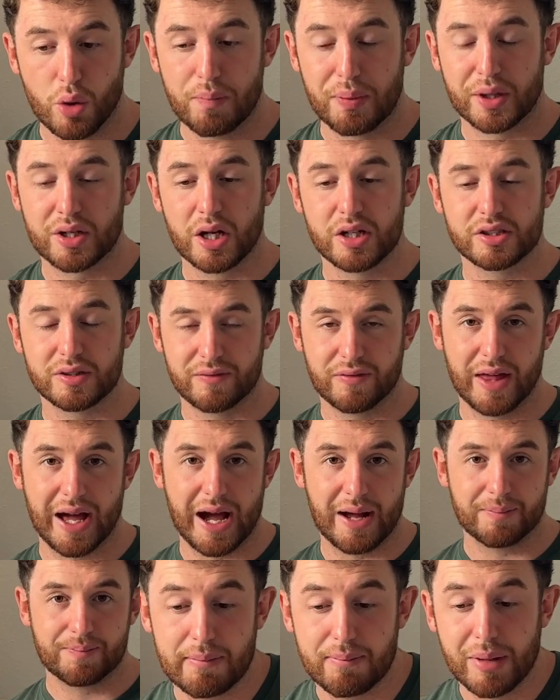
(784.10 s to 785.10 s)
because of
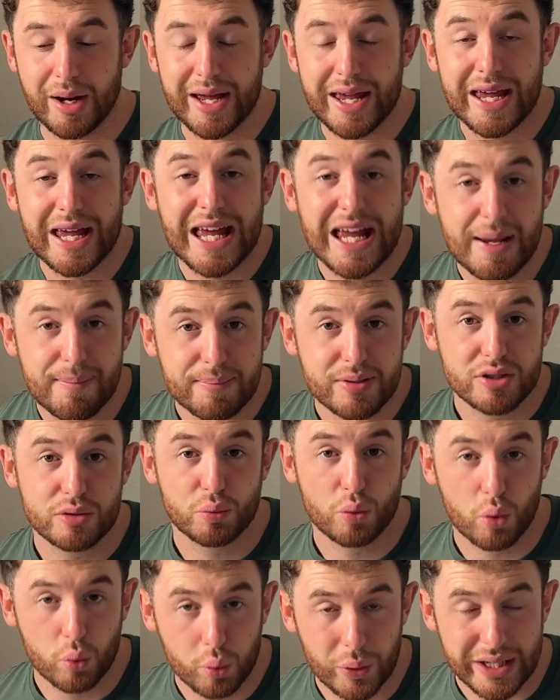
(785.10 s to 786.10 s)
that, my hips
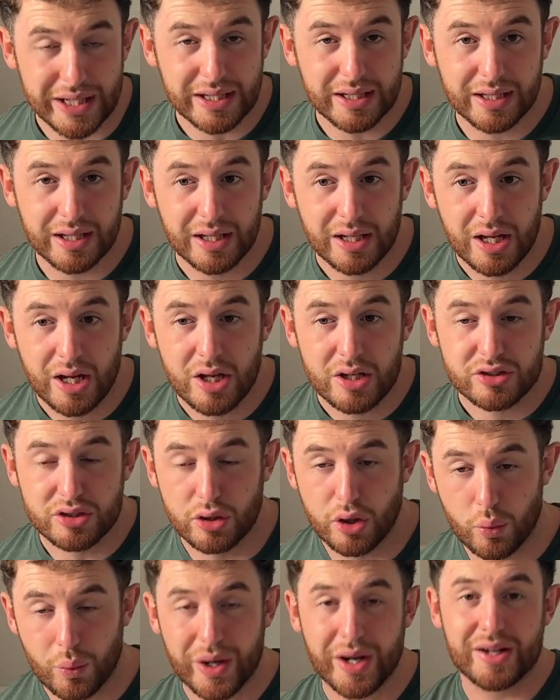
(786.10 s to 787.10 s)
were weak, so
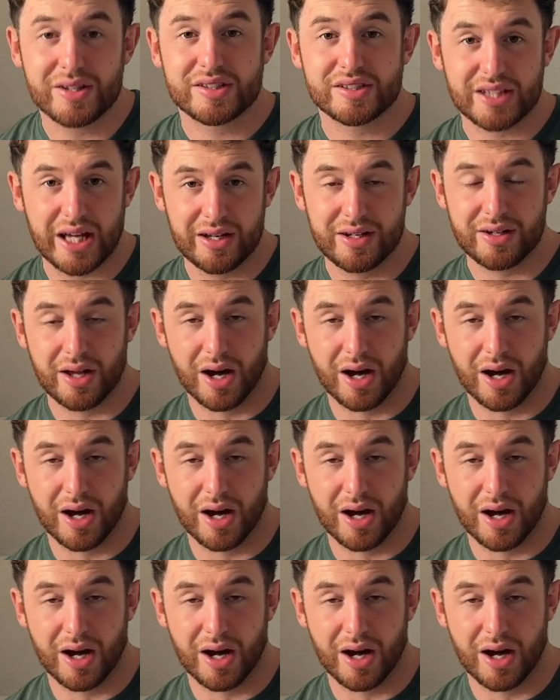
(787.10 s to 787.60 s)
that when I stand